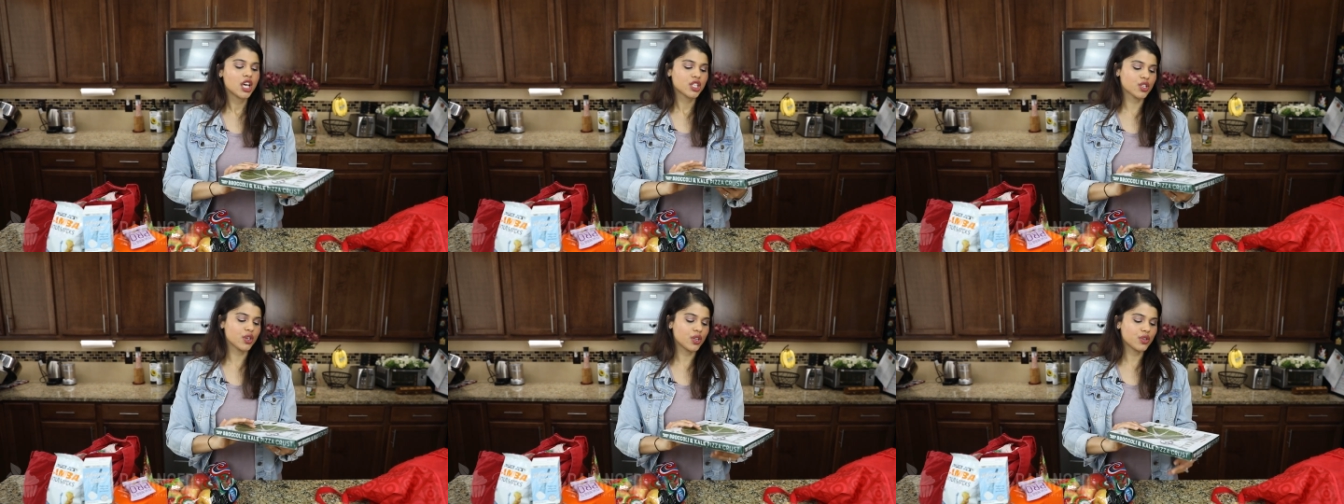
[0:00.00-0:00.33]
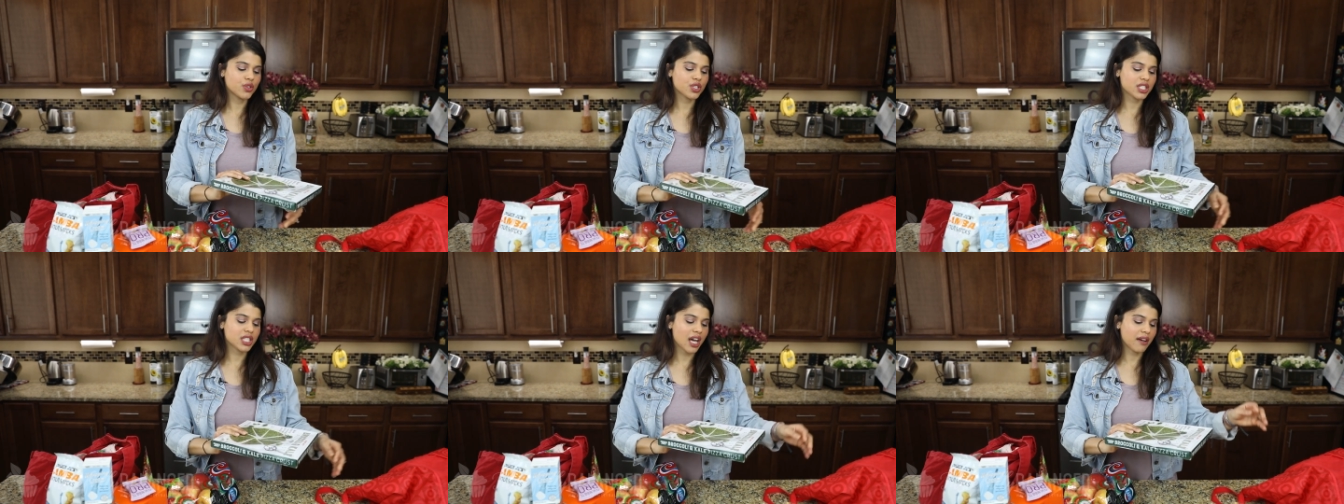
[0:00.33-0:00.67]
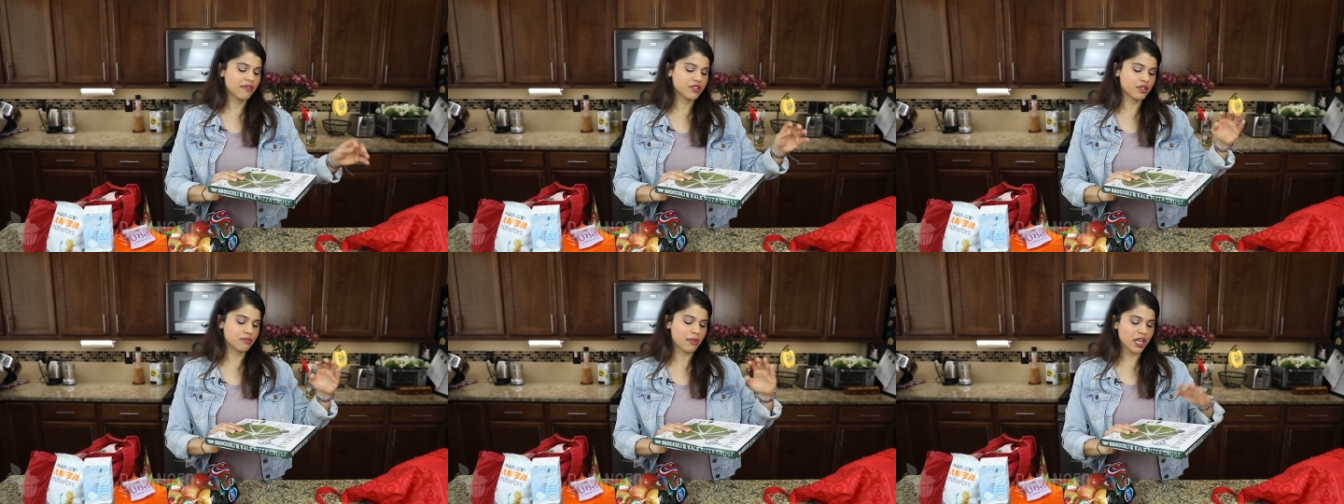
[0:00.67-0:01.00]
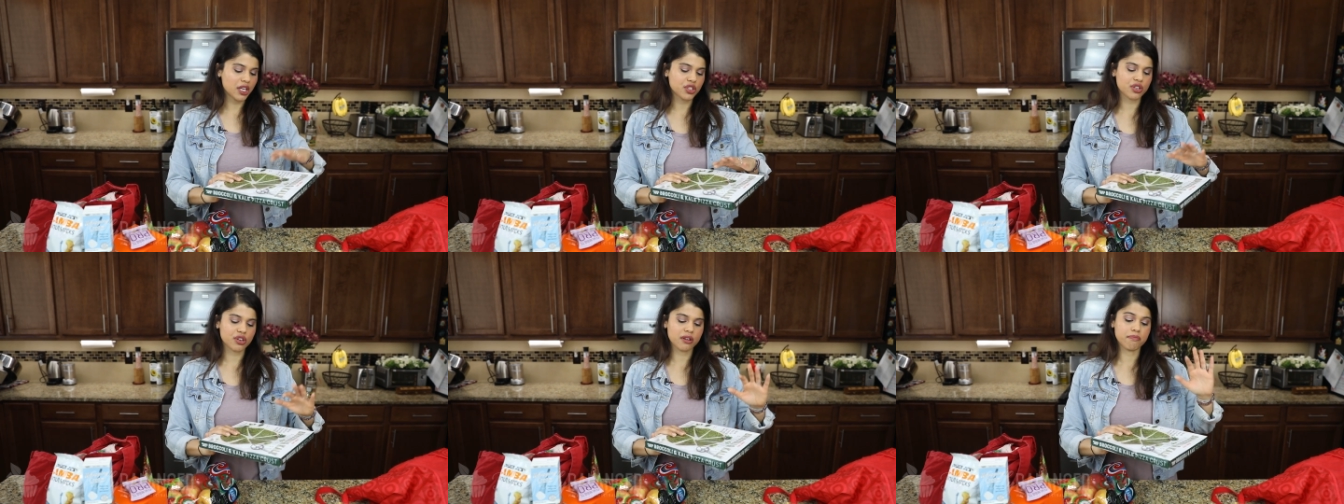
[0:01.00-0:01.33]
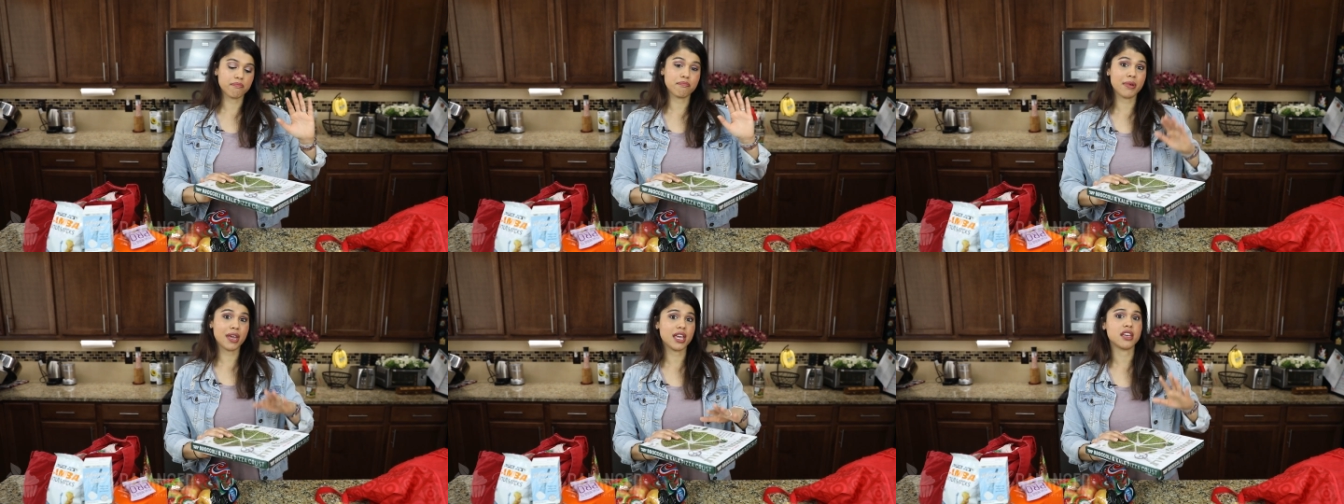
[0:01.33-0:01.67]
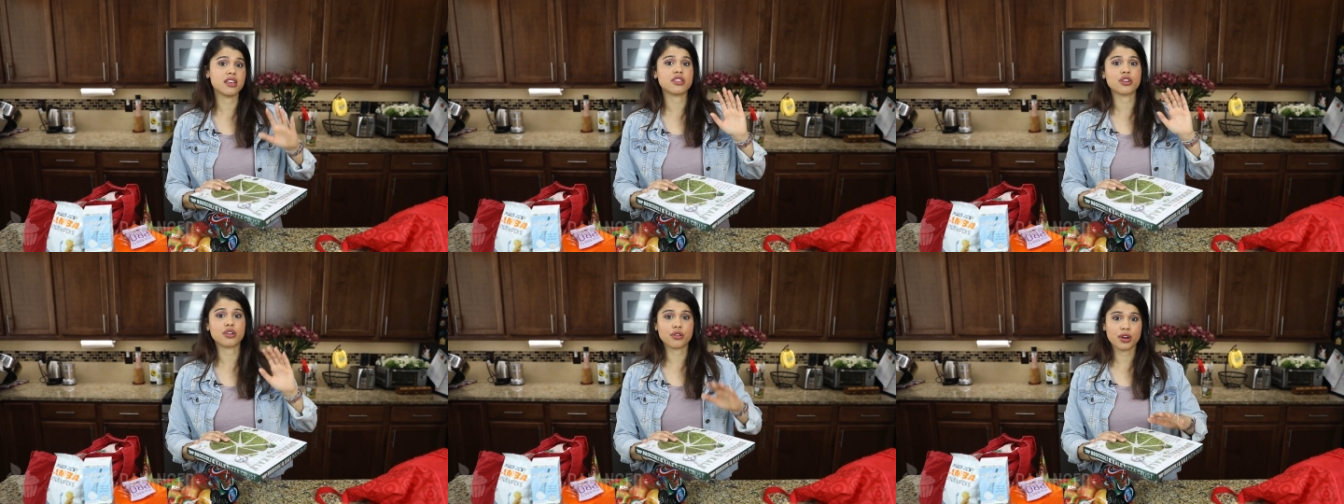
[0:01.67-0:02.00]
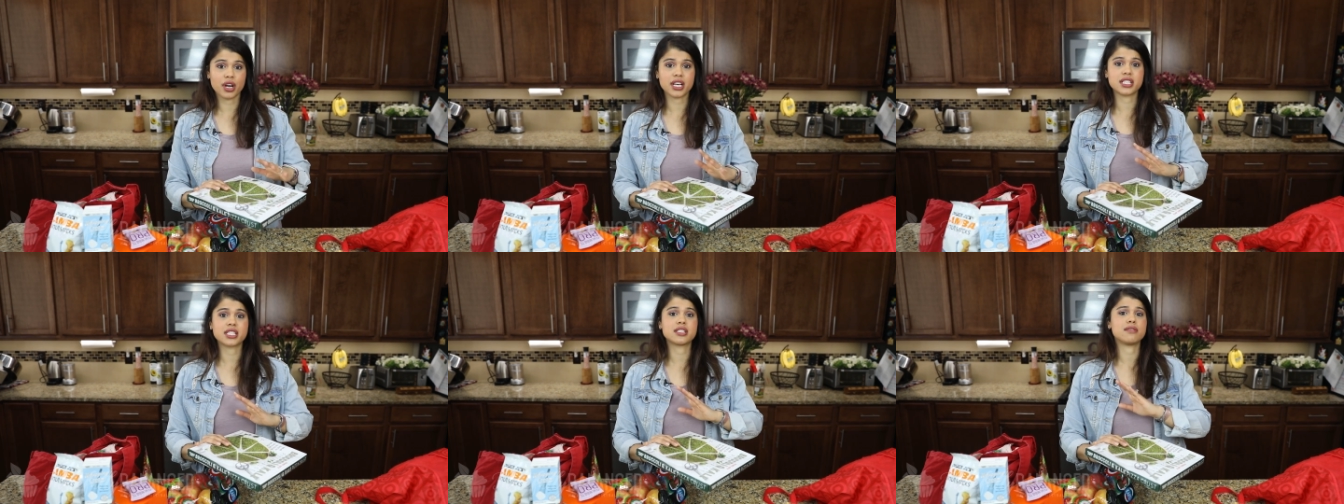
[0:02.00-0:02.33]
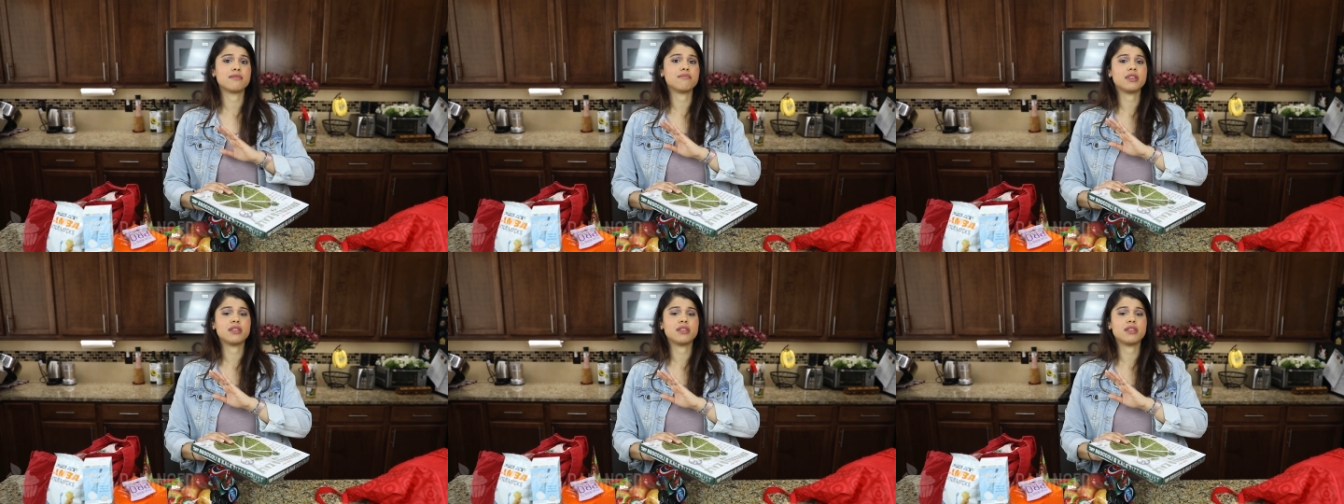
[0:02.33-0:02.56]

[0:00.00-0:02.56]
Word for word: So you just have to make sure and bake the crust